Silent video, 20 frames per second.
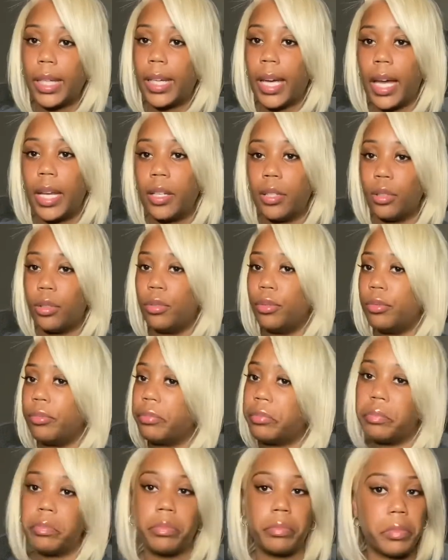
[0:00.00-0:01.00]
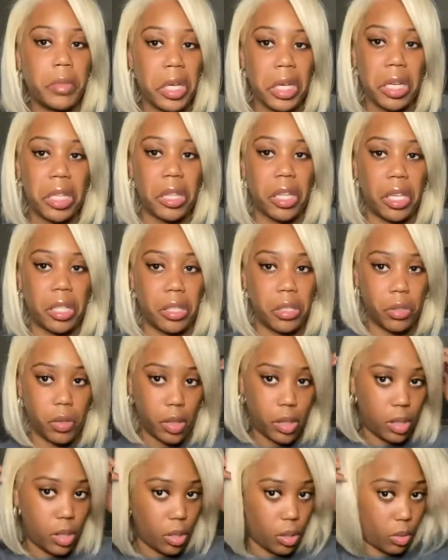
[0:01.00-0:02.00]
I didn't do anything to
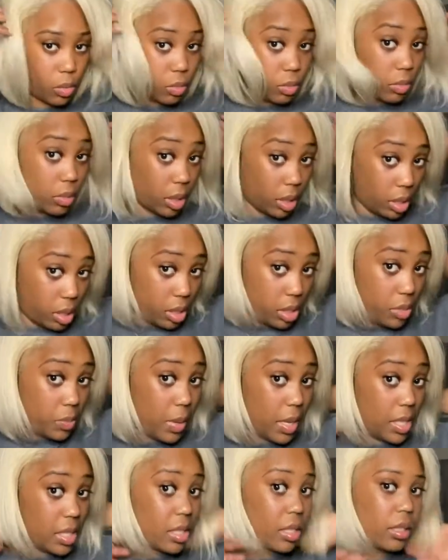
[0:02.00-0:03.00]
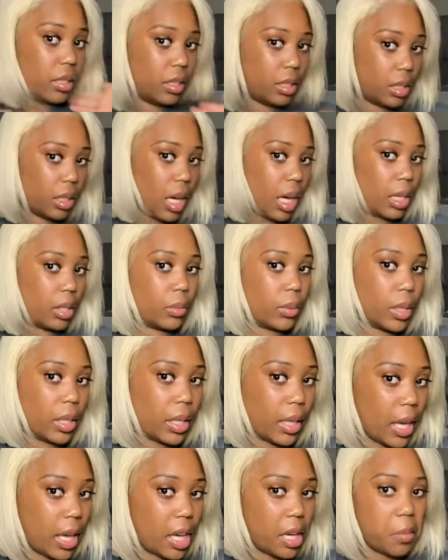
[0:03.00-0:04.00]
it. So this is basically how the wig
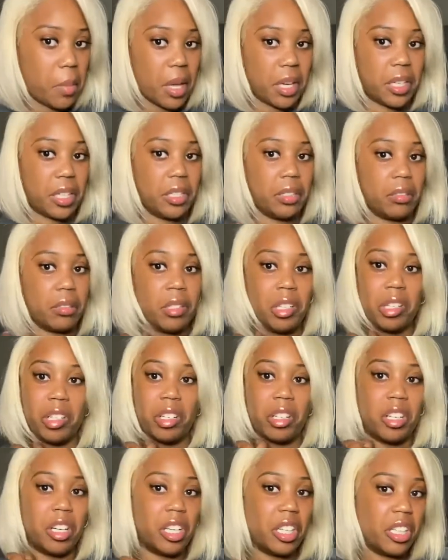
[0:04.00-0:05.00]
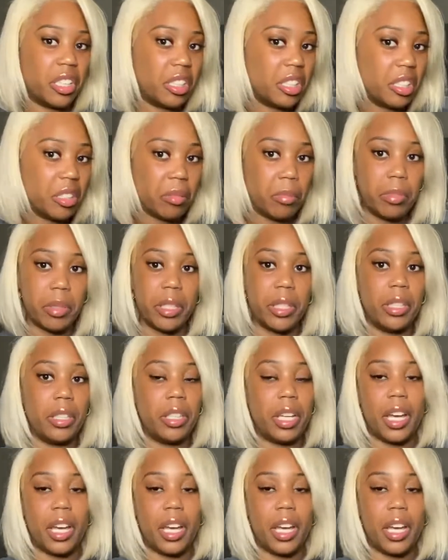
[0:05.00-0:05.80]
came. I didn't cut it a little bit.